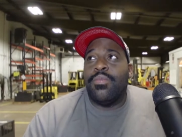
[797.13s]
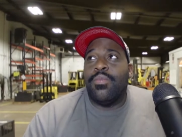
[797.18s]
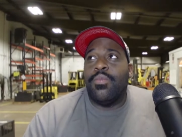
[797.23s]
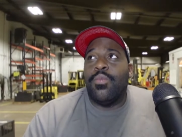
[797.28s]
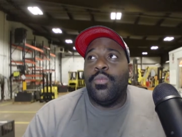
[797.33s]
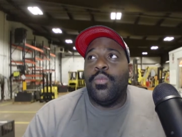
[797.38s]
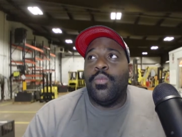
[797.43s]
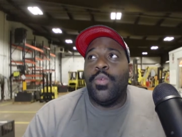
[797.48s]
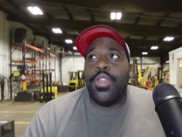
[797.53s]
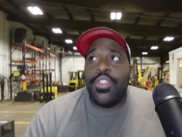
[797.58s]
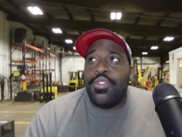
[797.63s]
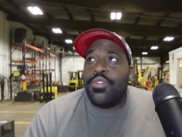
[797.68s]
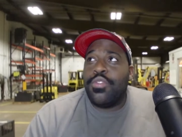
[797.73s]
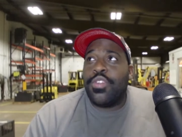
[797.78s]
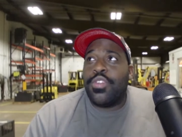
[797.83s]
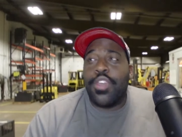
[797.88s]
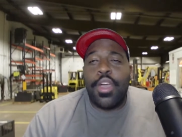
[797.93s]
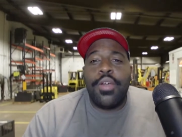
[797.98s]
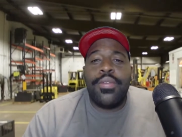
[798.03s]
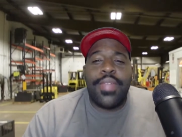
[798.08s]
when you
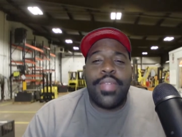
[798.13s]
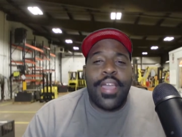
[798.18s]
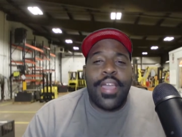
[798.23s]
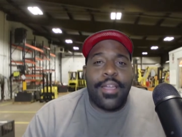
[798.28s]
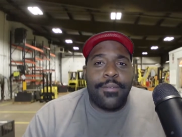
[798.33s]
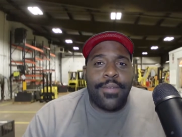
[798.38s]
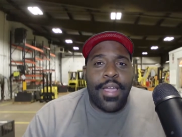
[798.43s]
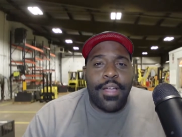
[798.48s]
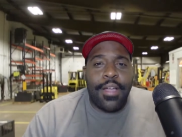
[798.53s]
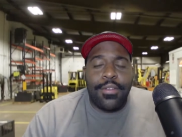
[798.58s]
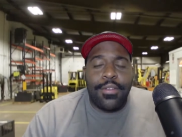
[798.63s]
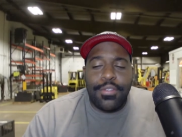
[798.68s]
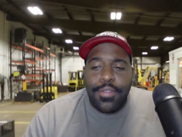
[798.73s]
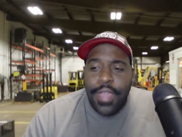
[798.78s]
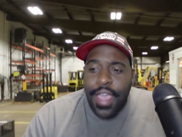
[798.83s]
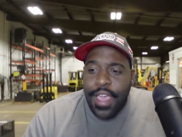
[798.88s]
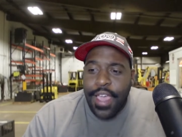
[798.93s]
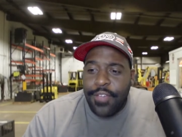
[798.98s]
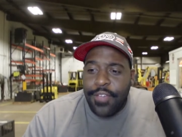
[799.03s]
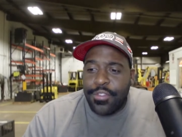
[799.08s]
go that route, you
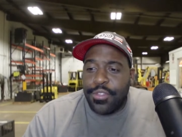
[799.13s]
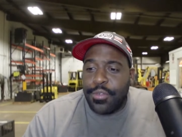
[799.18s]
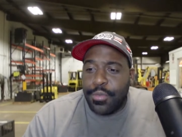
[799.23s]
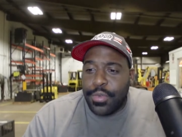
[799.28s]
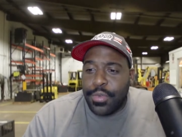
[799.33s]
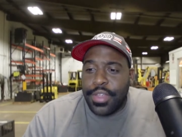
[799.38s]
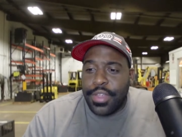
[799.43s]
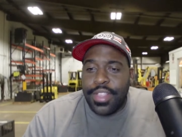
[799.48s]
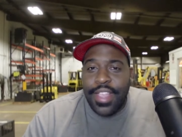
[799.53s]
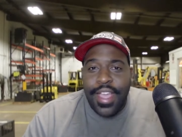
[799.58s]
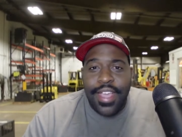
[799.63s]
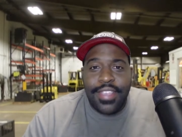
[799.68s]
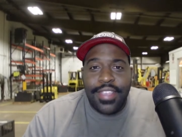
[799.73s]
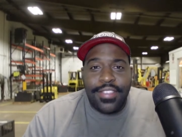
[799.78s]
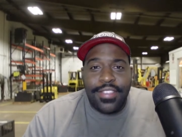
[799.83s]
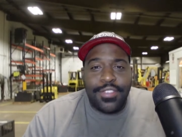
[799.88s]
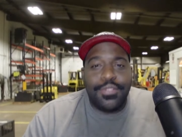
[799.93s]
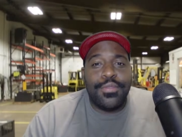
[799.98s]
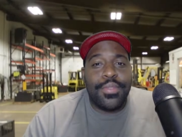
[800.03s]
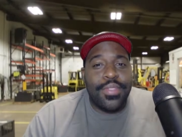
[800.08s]
have to
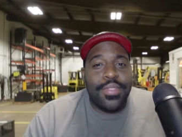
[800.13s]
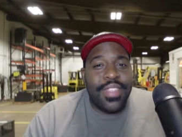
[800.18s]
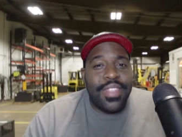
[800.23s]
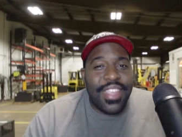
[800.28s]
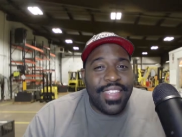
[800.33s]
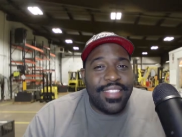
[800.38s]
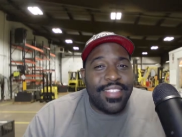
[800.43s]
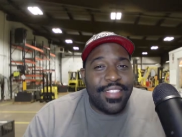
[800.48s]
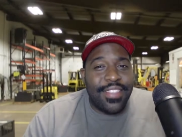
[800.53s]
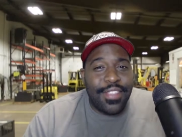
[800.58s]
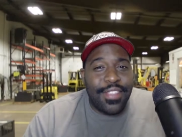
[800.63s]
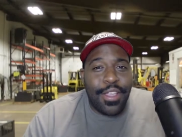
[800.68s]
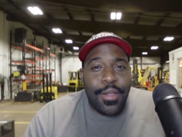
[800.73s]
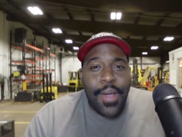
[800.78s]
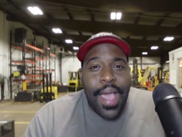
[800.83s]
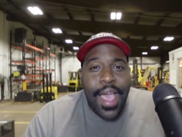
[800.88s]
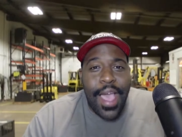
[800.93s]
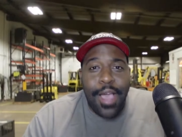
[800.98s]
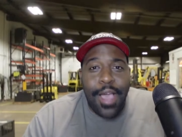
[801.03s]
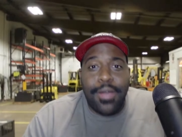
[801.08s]
realize you need to know
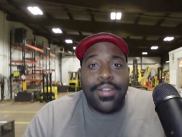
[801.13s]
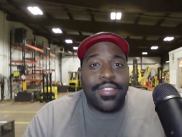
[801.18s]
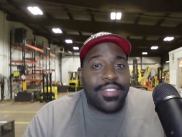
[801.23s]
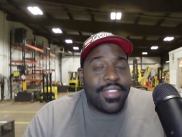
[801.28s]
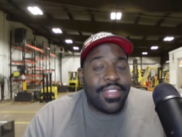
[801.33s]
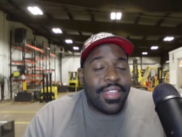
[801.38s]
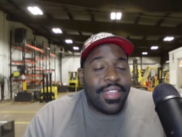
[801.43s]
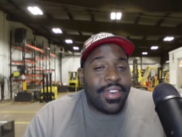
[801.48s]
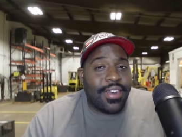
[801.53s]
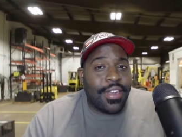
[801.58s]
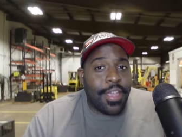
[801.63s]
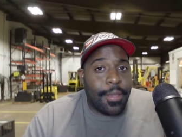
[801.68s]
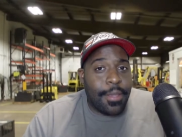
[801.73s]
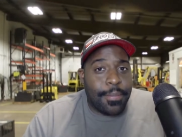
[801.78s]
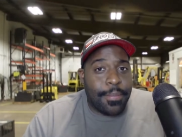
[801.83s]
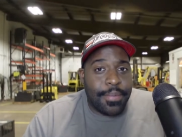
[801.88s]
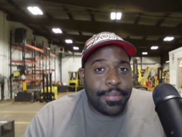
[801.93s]
how to set it up.